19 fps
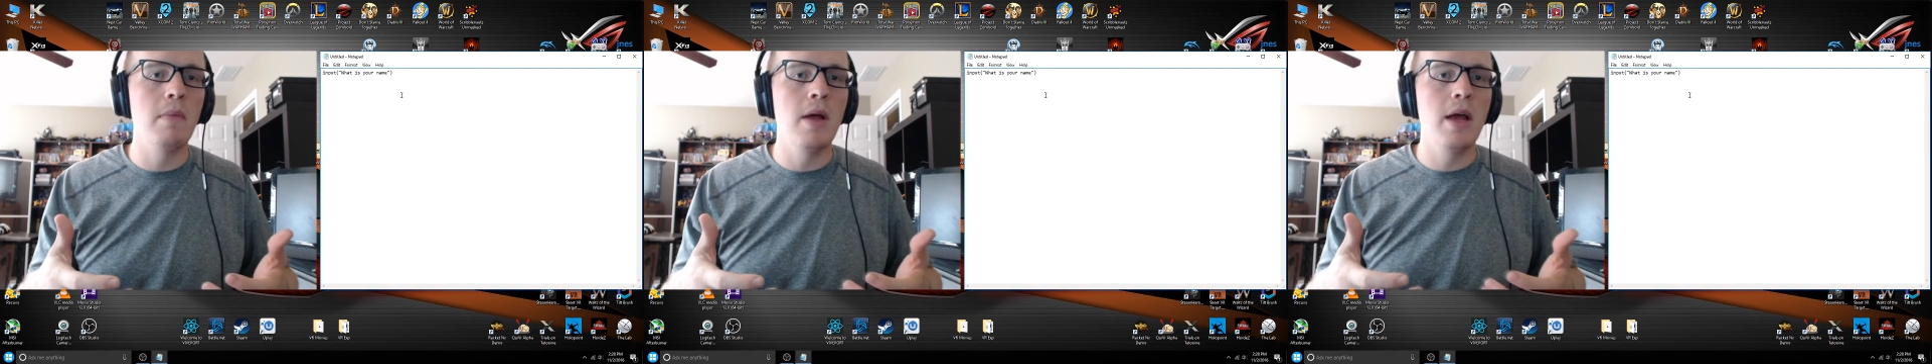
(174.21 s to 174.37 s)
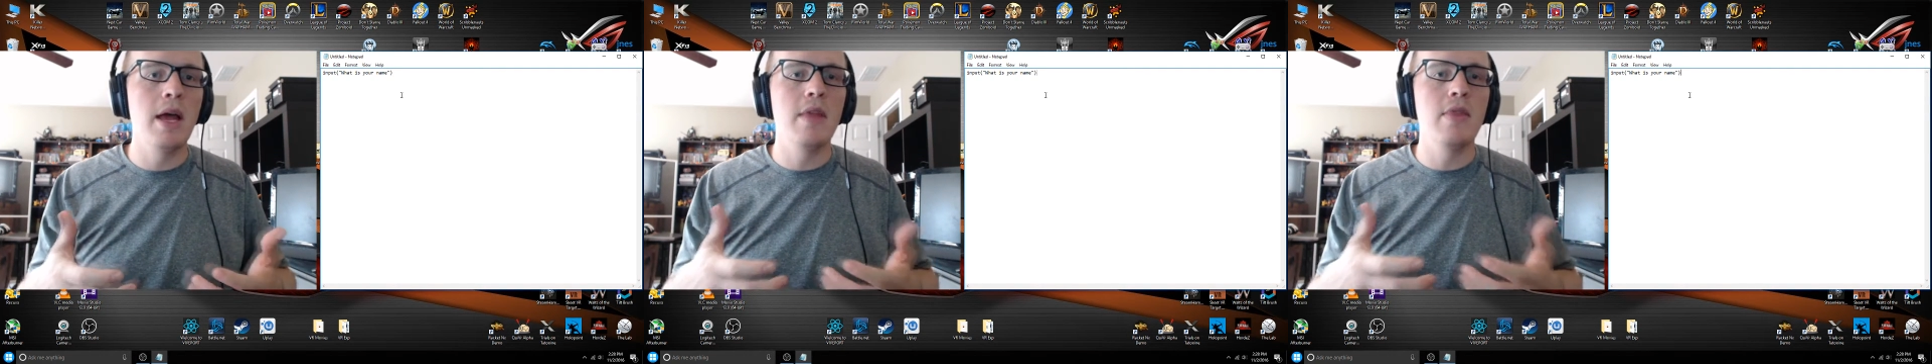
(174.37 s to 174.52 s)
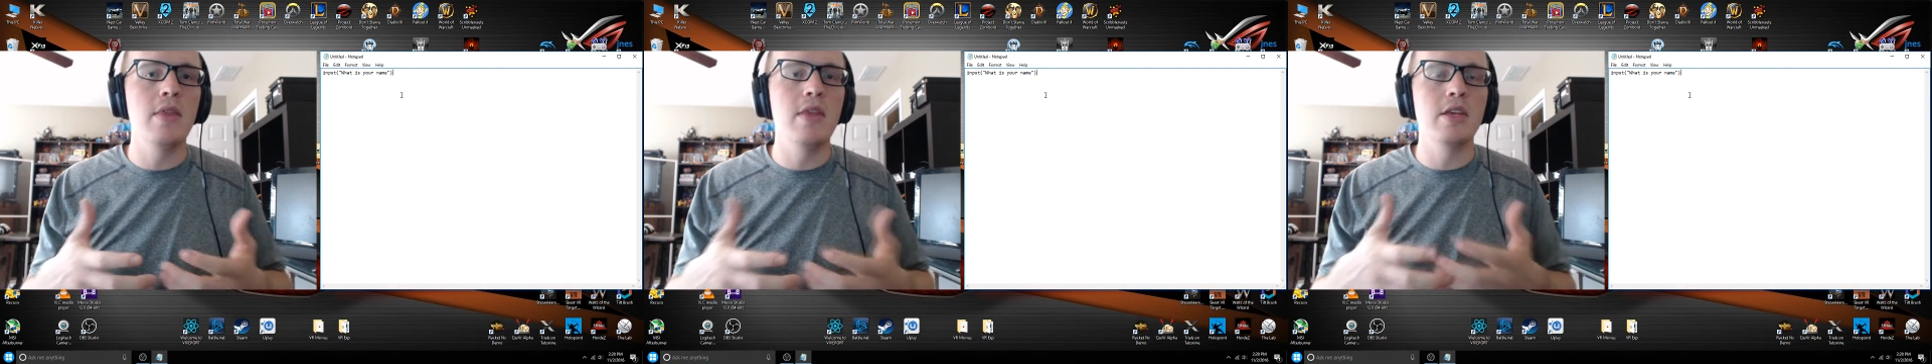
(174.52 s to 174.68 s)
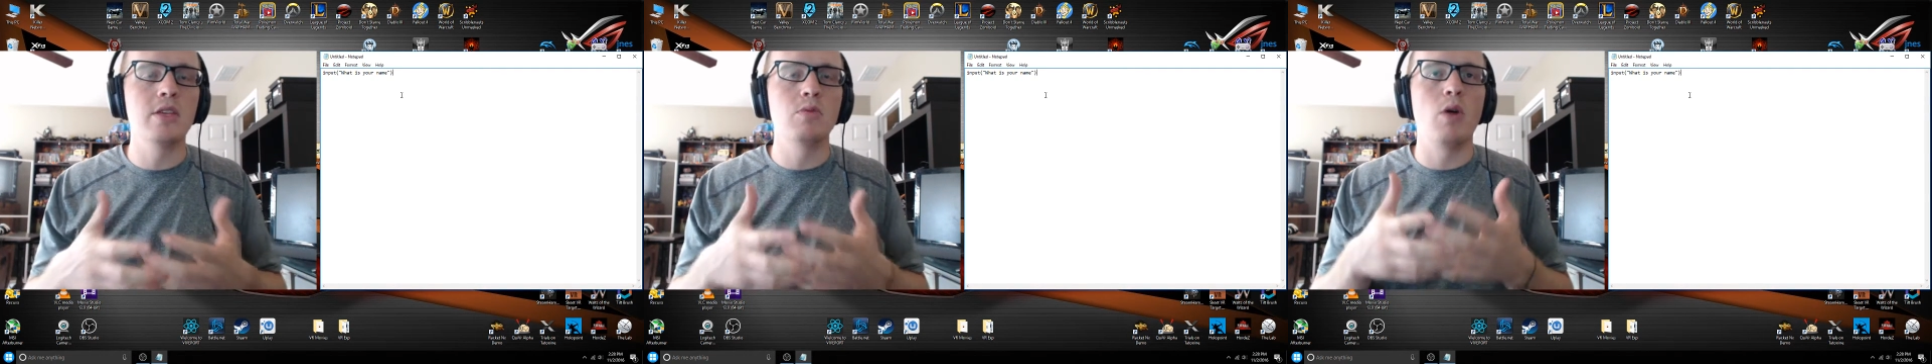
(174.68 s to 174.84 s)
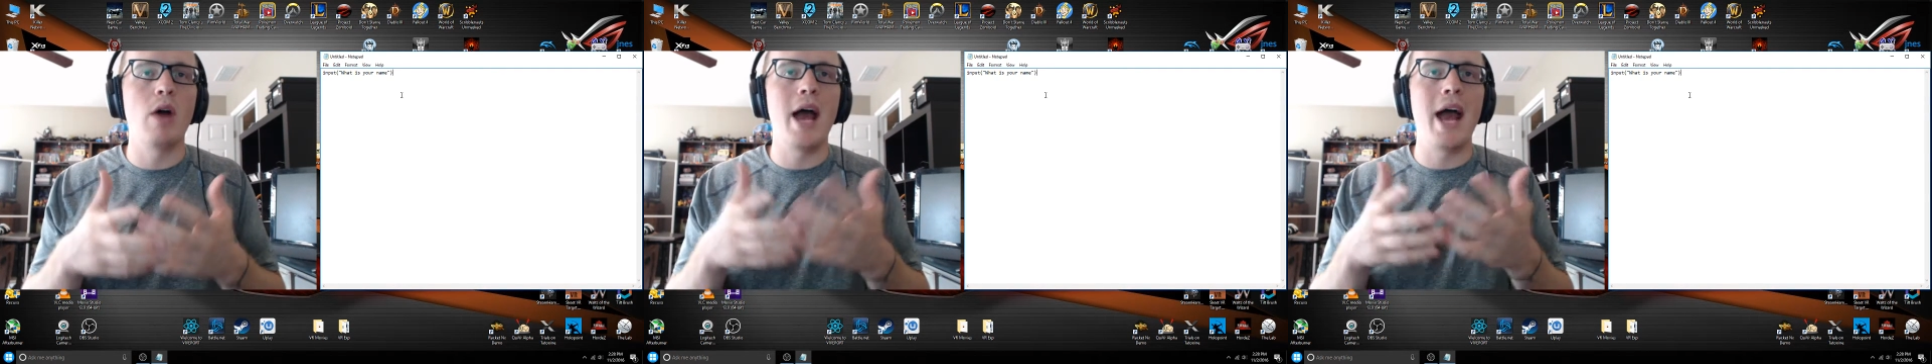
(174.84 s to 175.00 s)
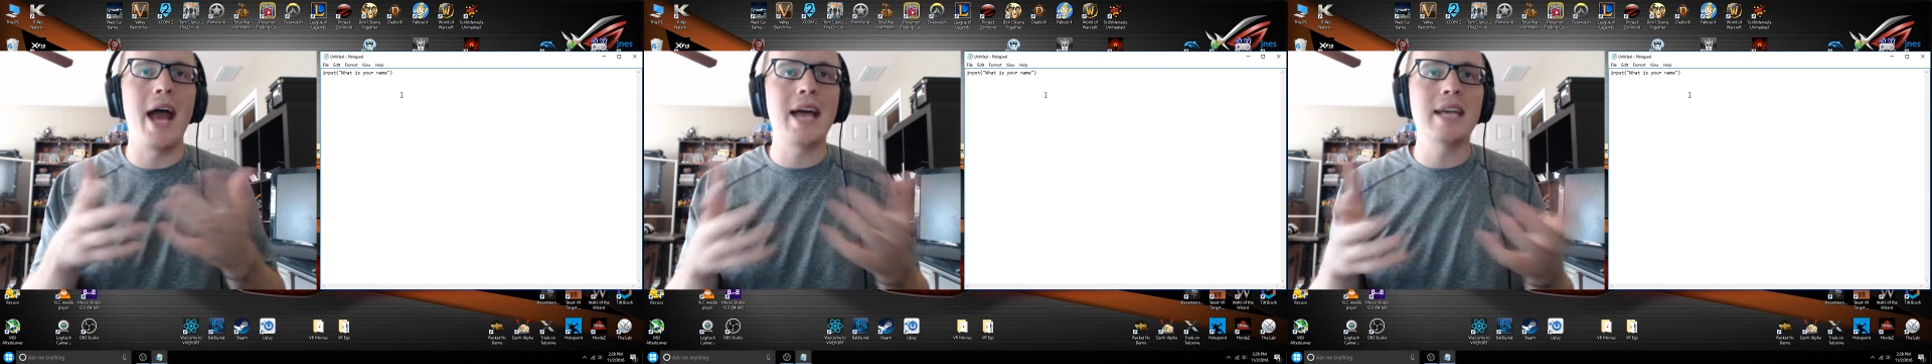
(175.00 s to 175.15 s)
this will
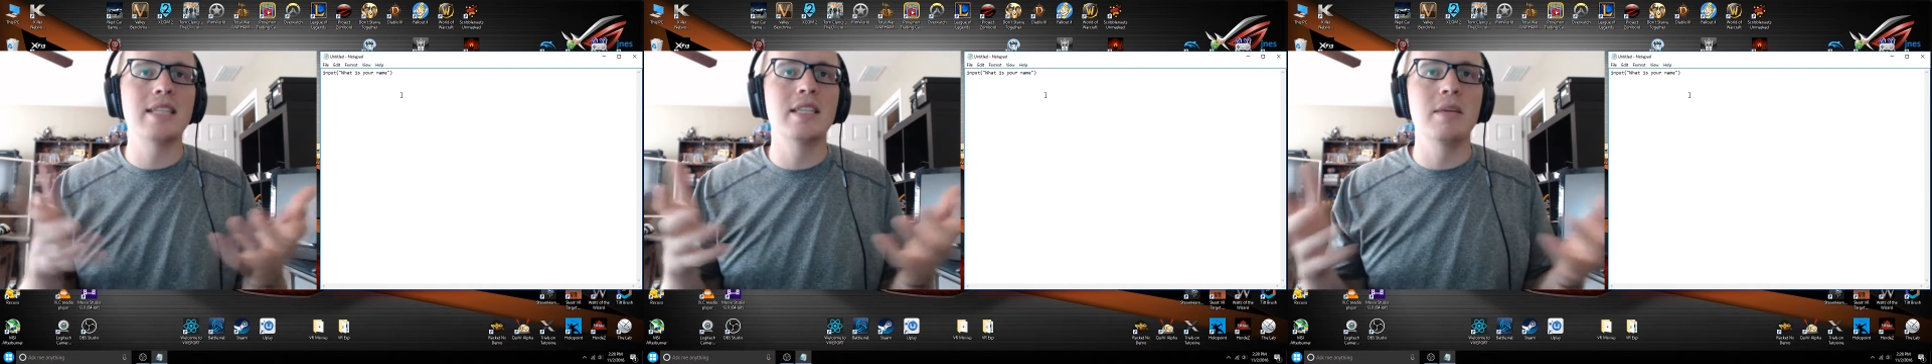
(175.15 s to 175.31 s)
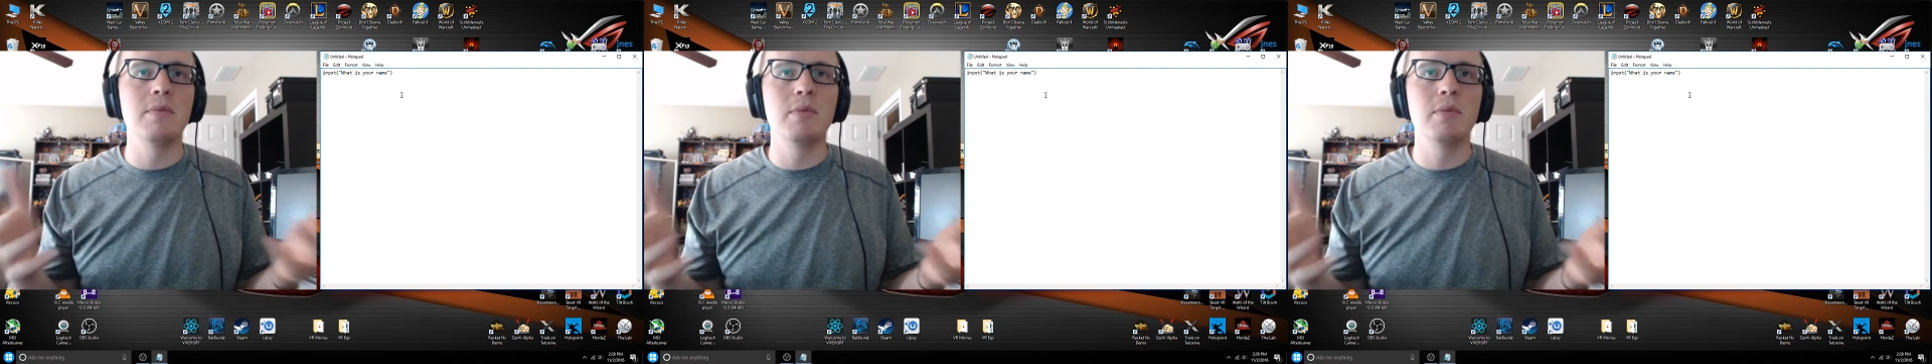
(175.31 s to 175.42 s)
ask them the